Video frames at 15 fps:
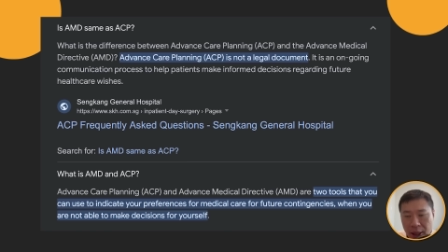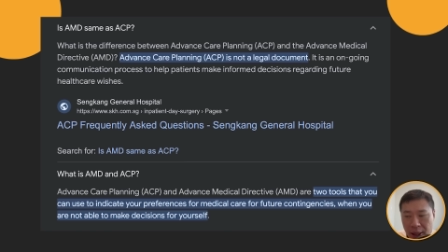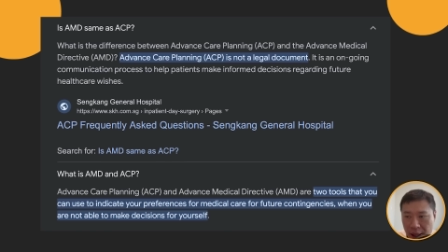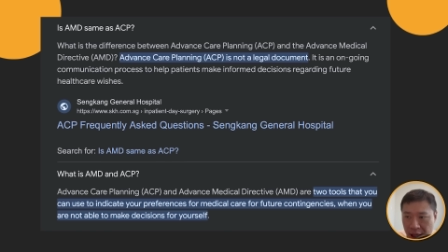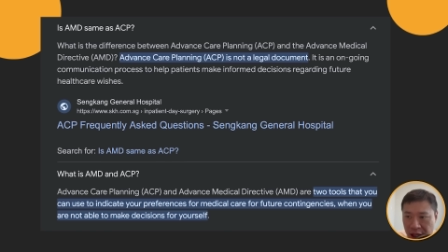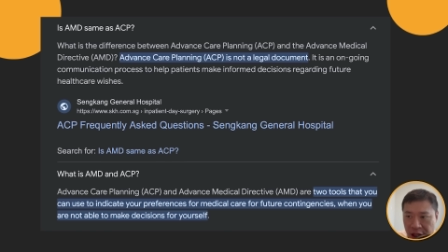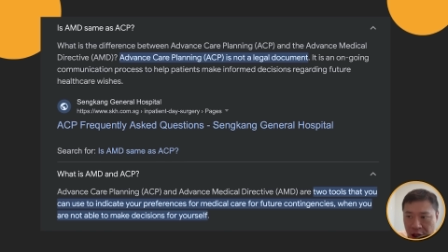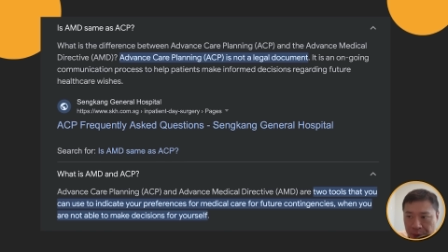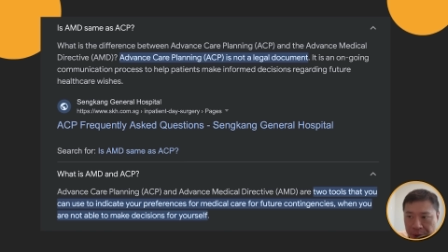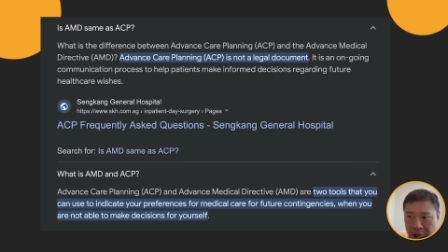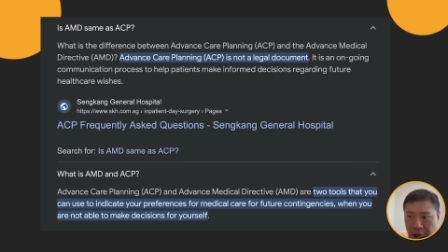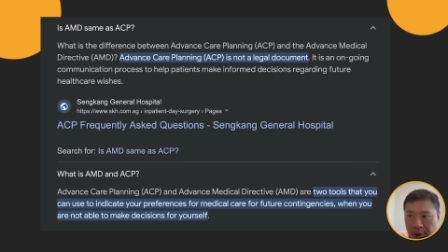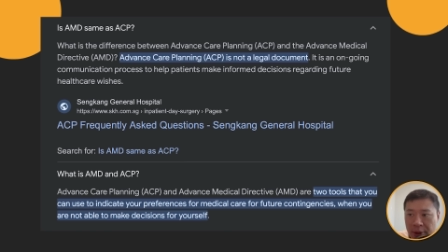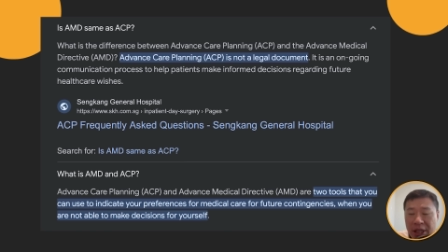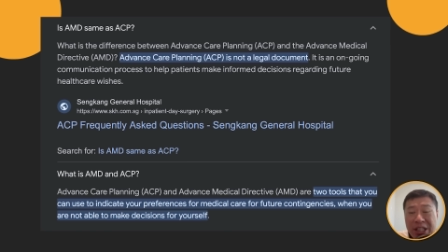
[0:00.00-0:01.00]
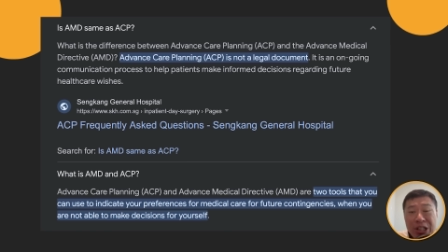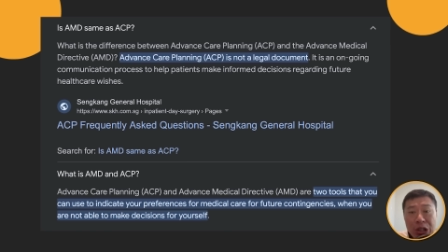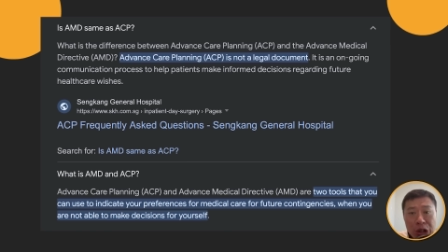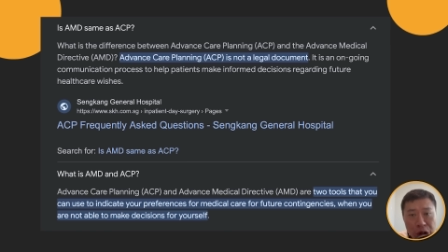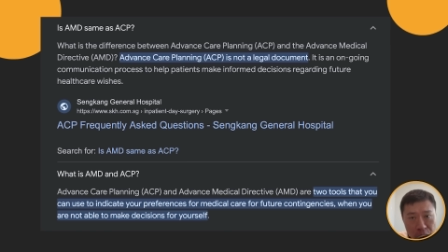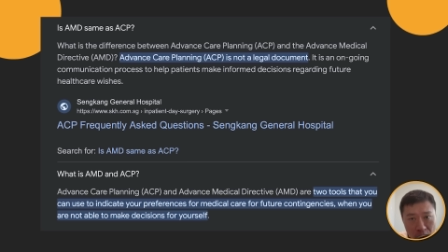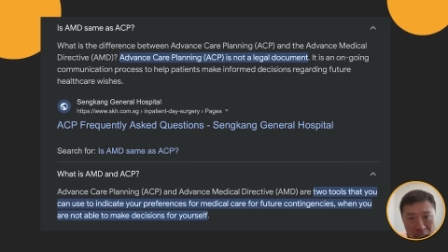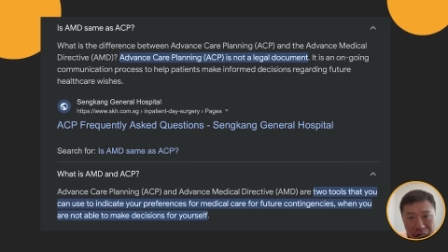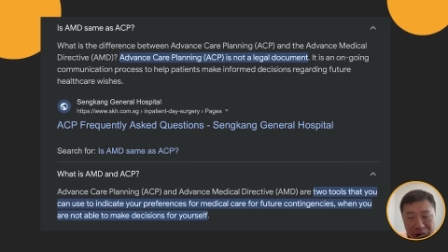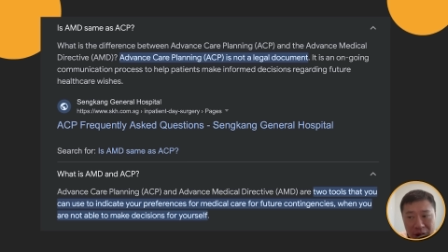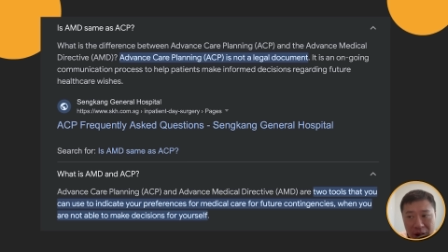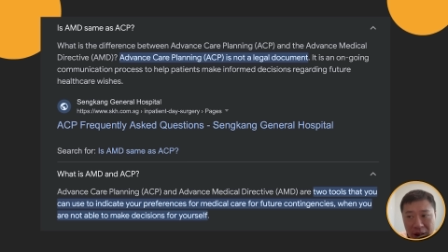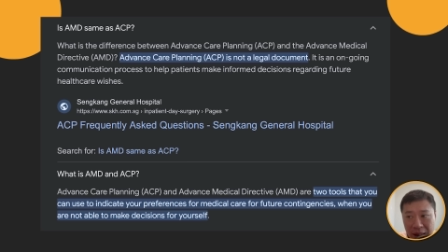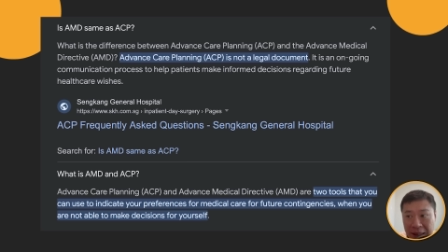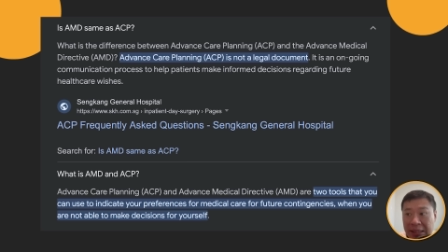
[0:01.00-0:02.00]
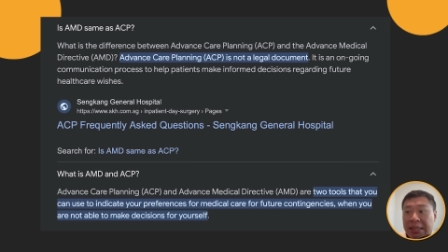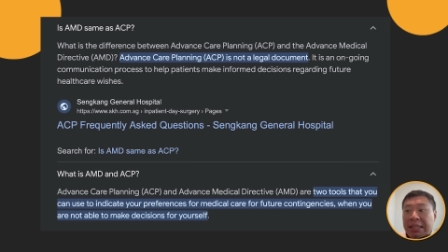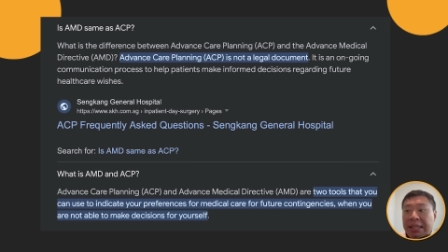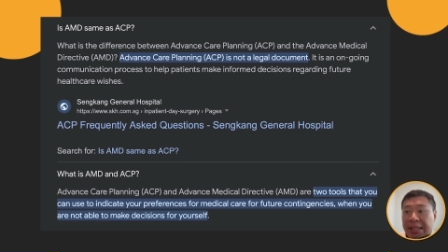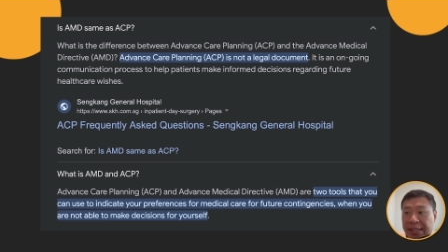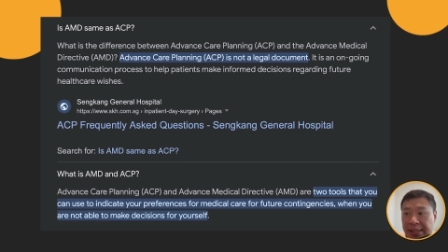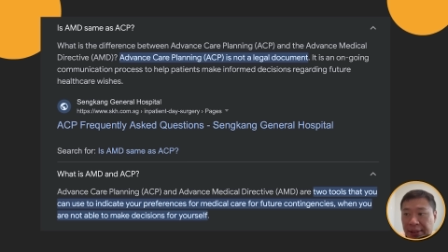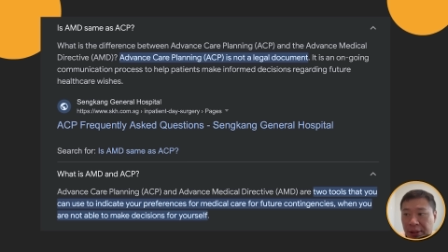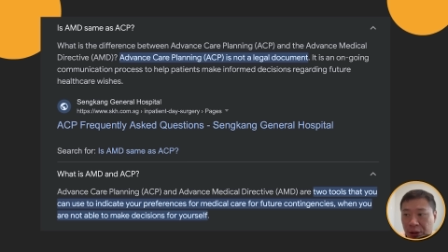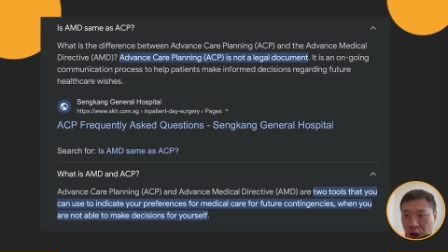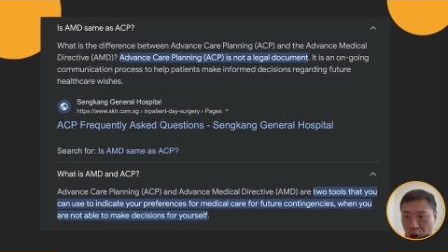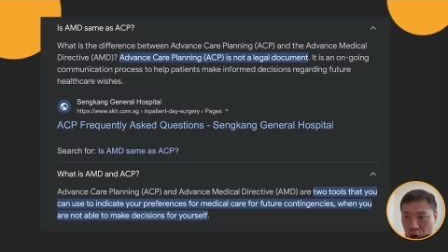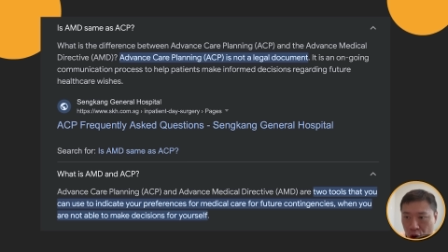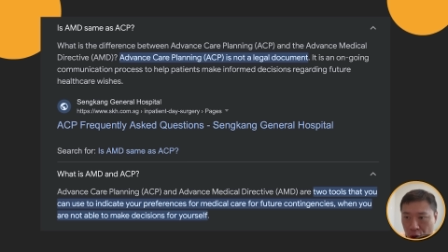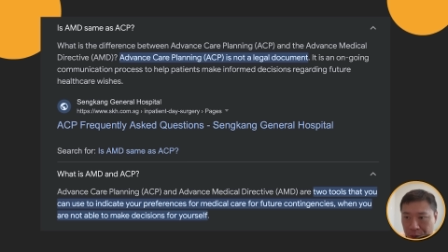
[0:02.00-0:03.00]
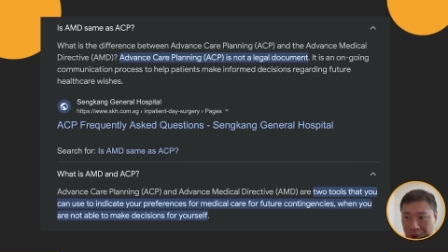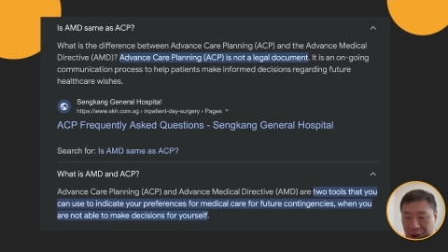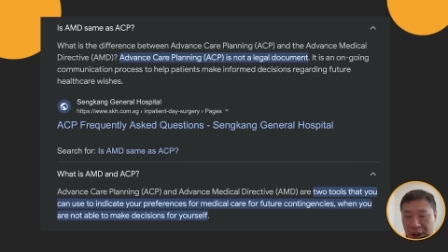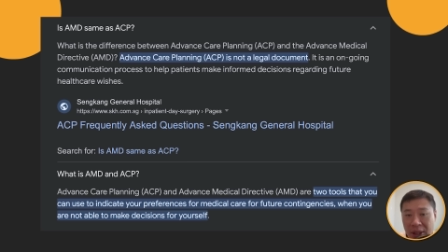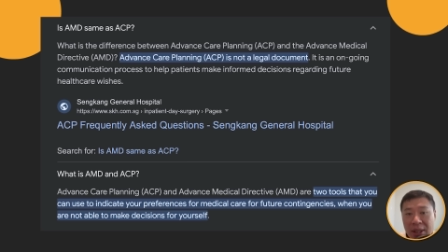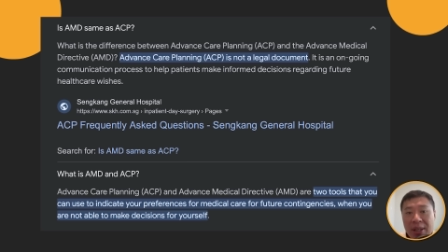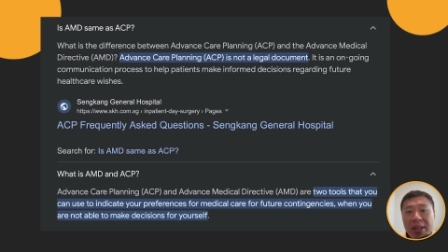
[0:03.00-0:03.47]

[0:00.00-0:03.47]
A C P is not a legal document.